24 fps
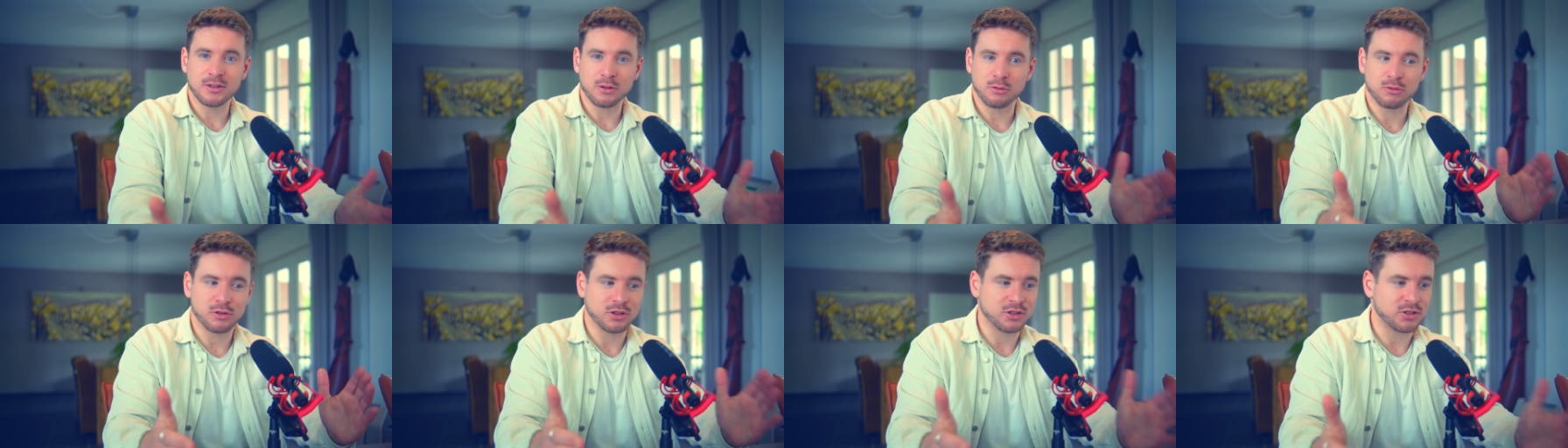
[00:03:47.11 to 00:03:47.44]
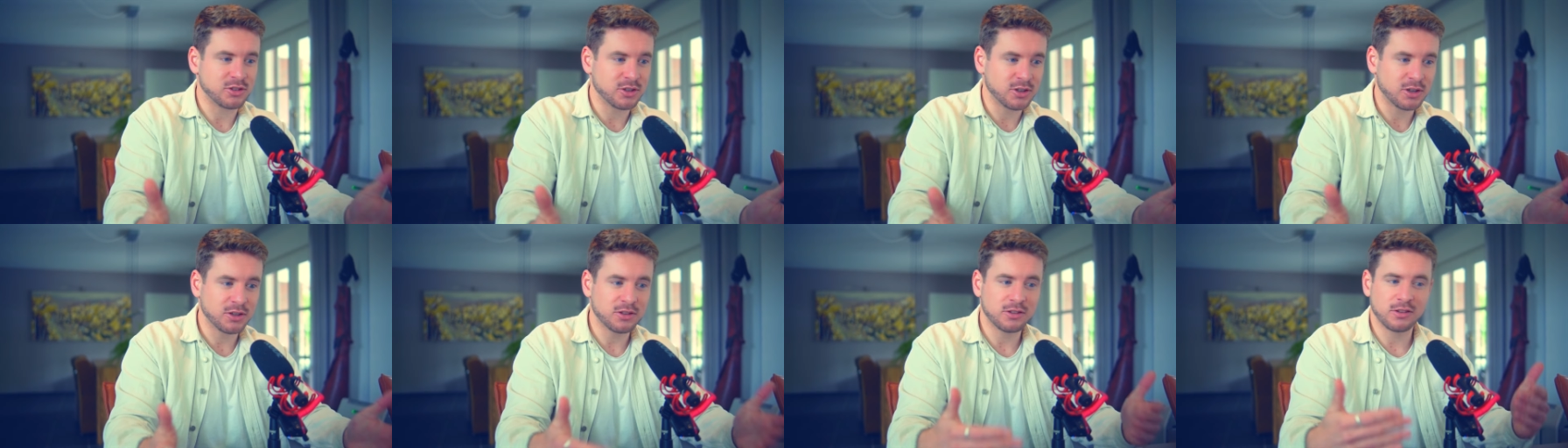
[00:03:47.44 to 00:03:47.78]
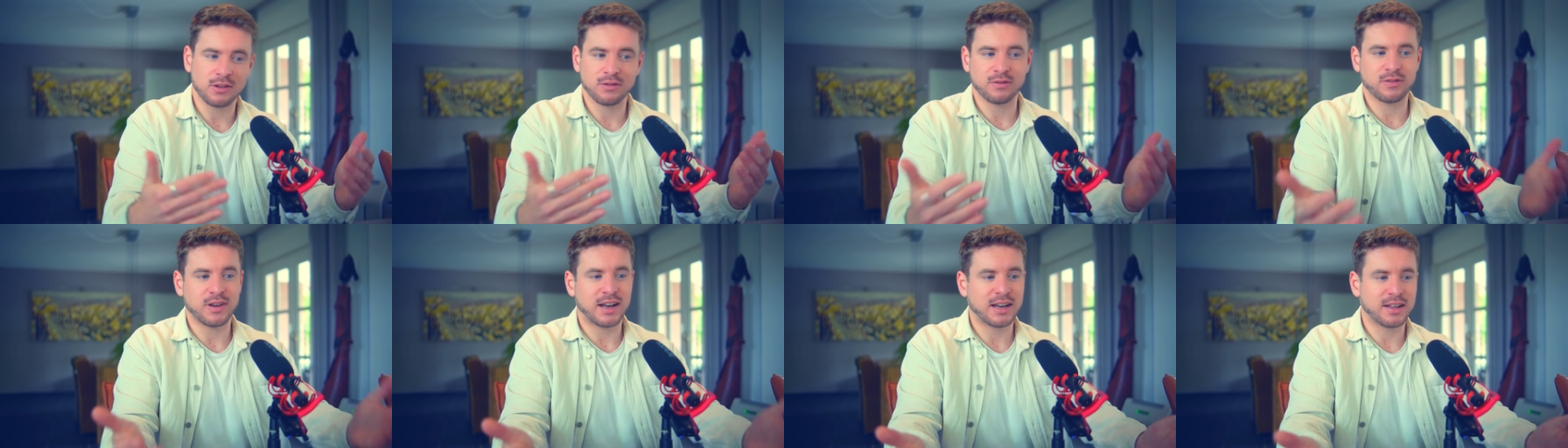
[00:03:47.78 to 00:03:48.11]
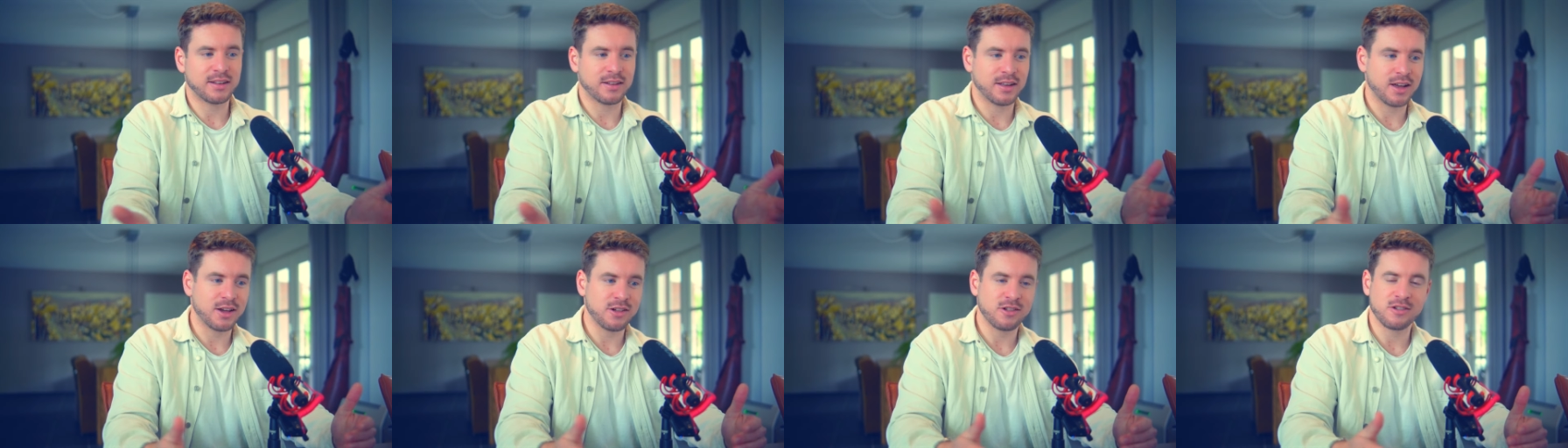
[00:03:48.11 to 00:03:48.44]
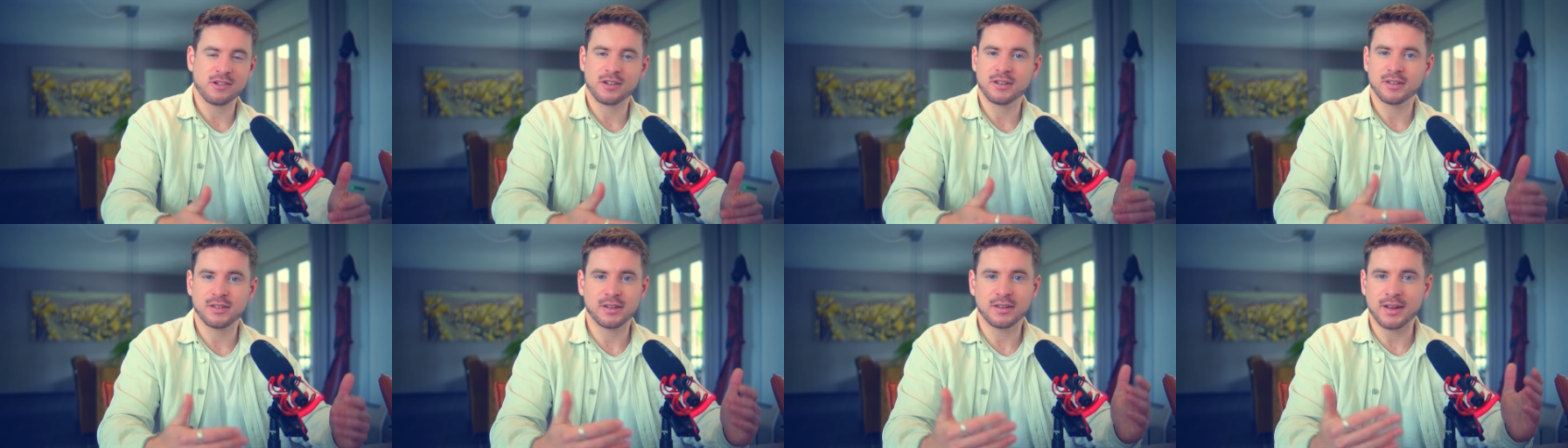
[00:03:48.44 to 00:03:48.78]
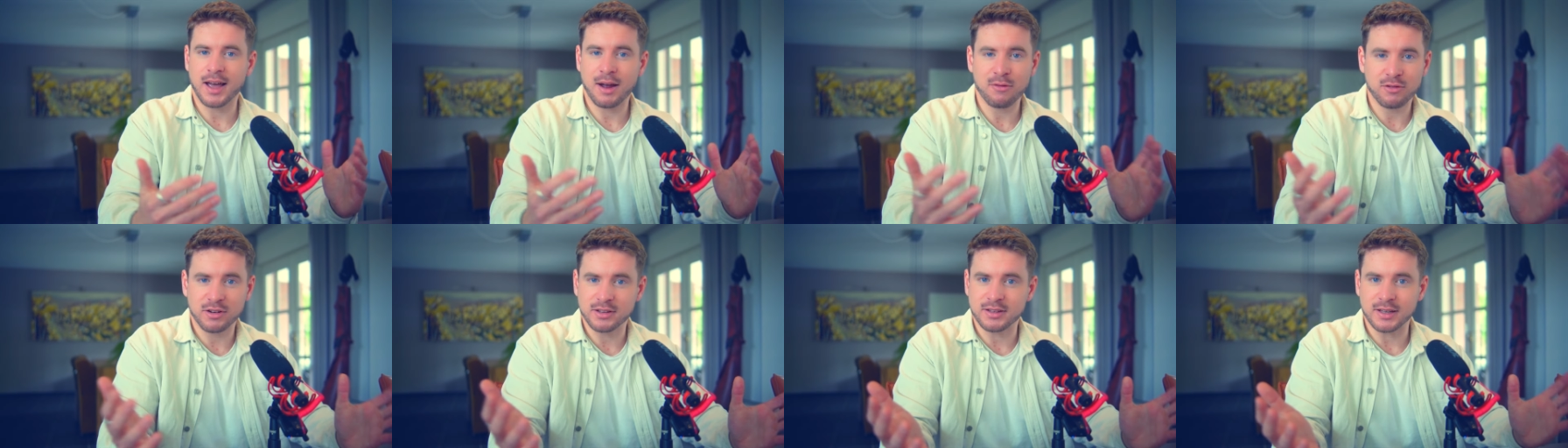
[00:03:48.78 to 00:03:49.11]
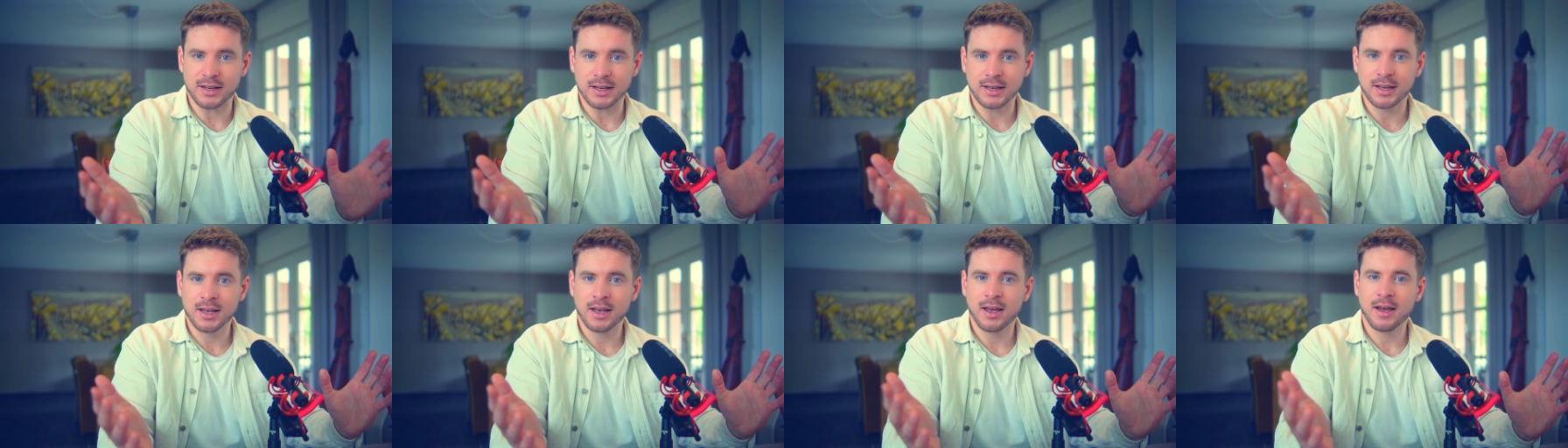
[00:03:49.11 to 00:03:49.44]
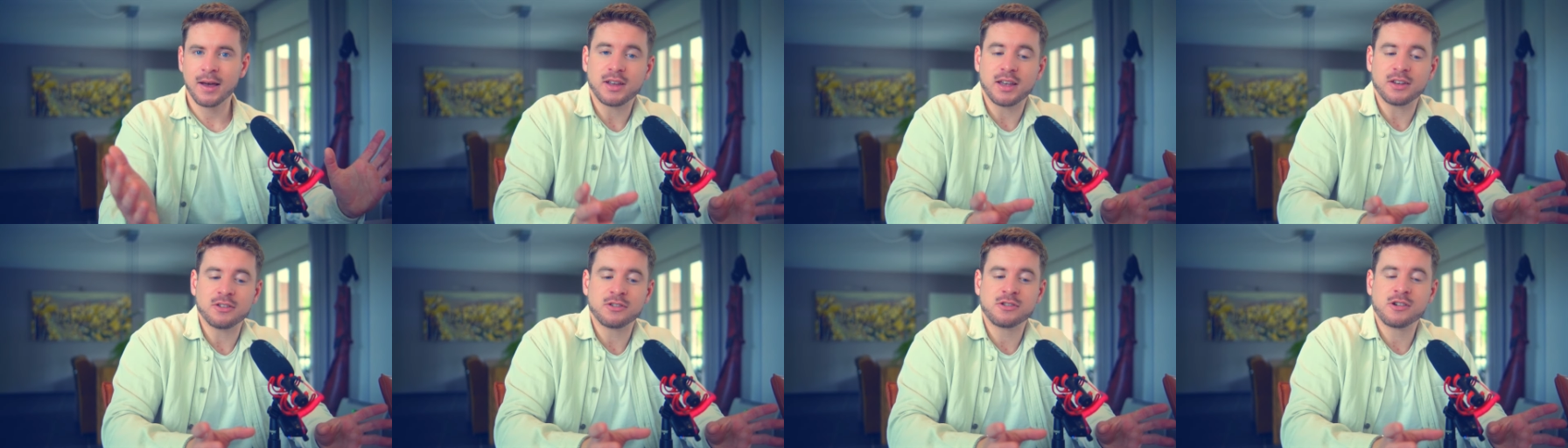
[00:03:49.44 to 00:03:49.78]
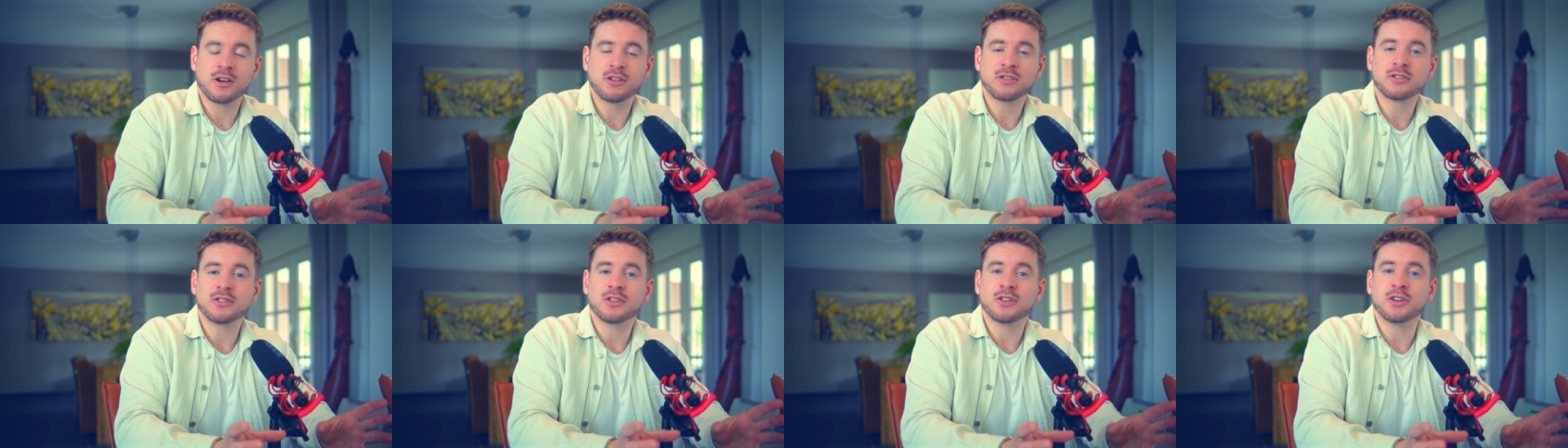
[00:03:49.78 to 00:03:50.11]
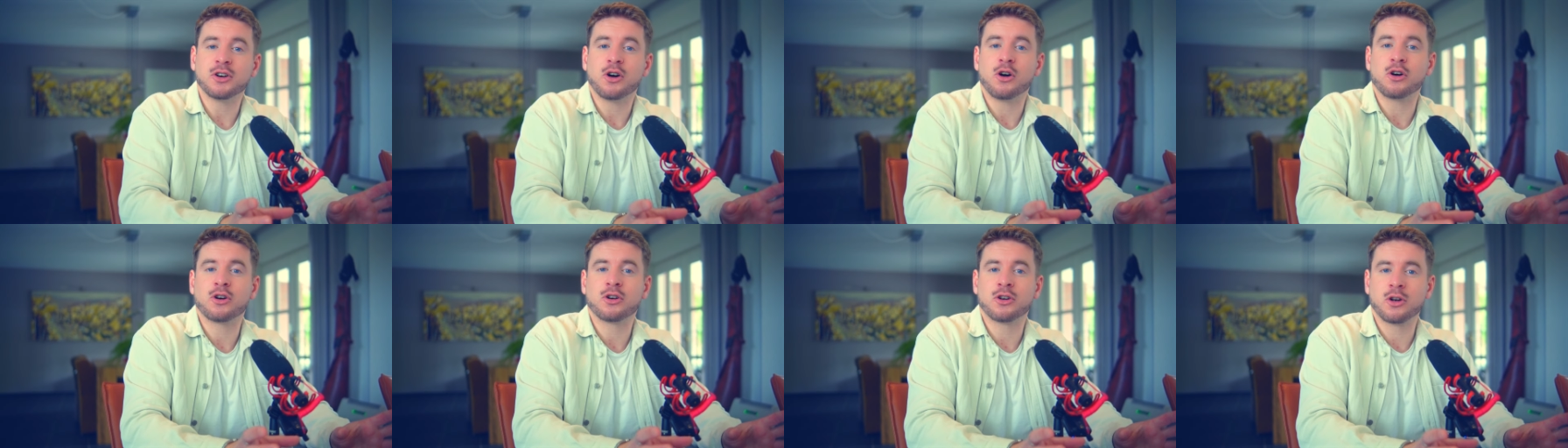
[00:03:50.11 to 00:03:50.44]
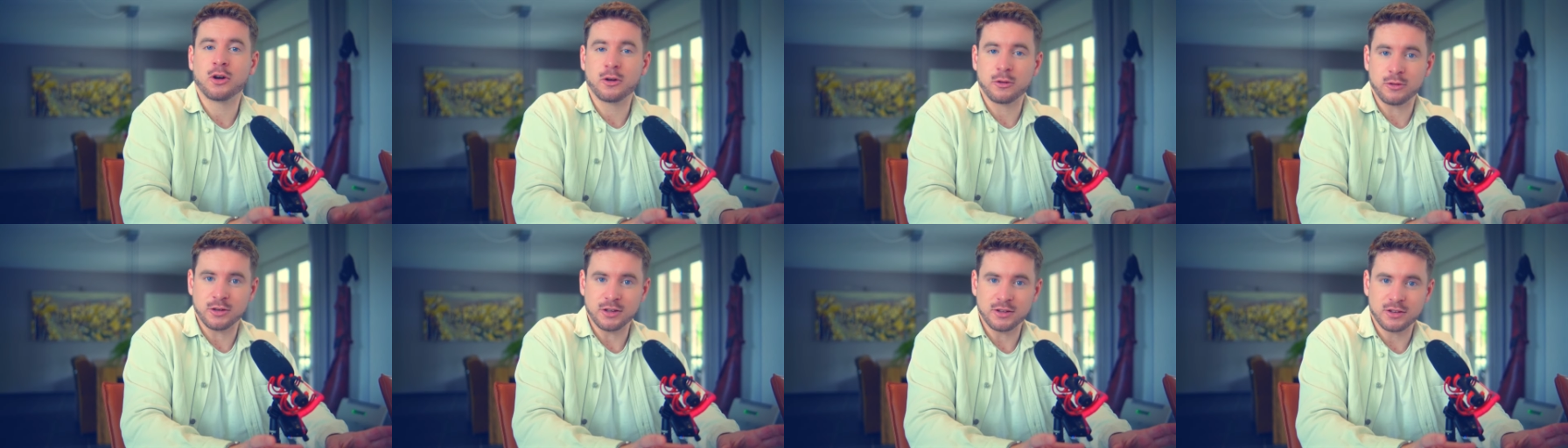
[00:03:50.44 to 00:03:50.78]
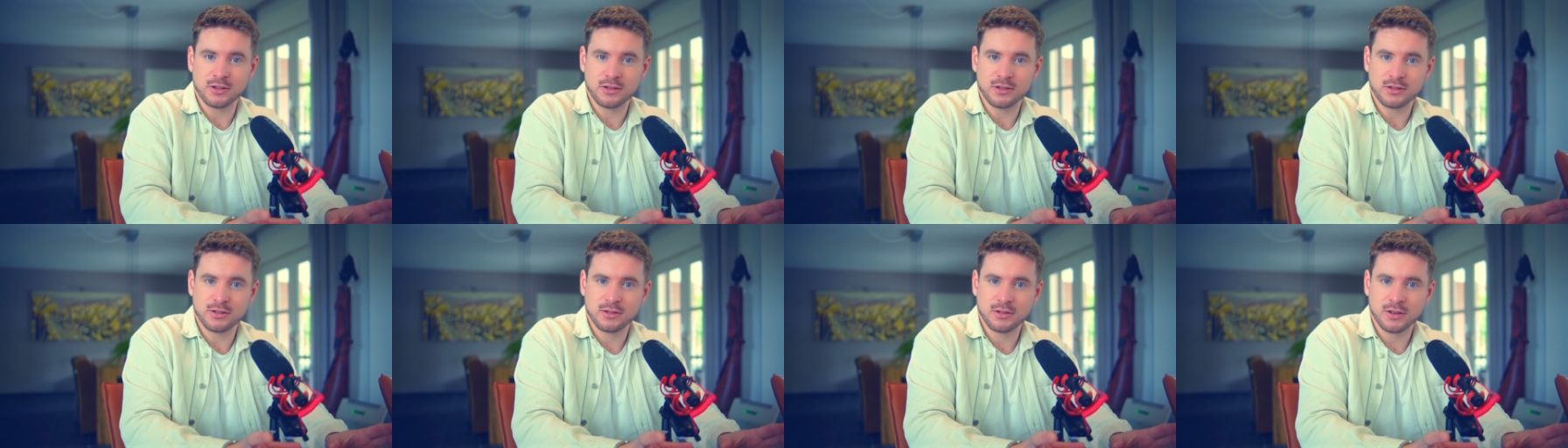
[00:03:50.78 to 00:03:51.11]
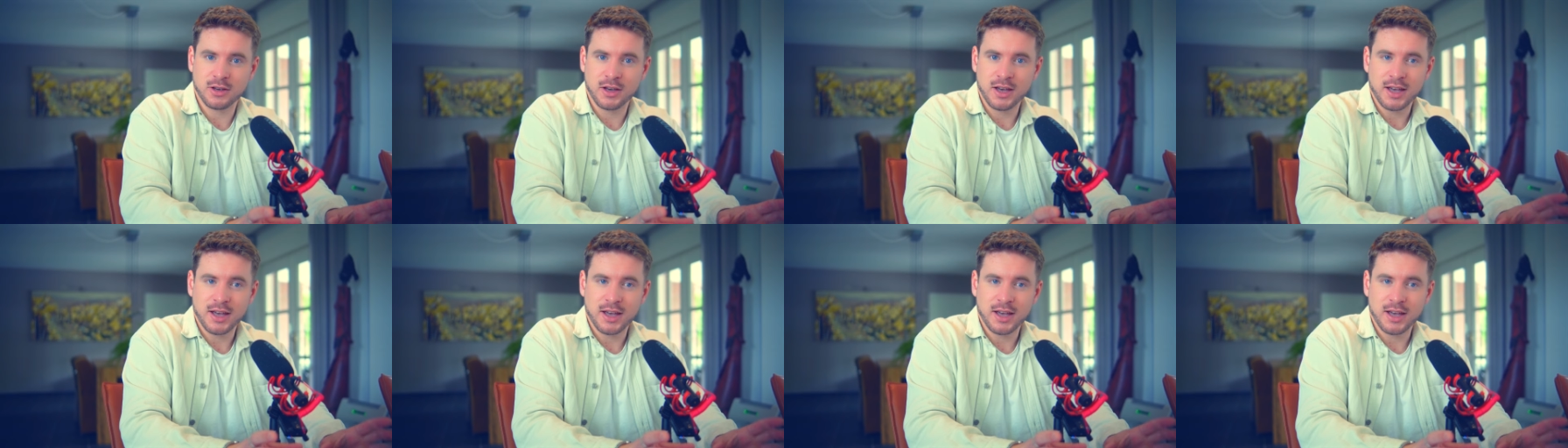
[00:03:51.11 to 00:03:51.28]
the results, the validation, everything, is just an occurrence.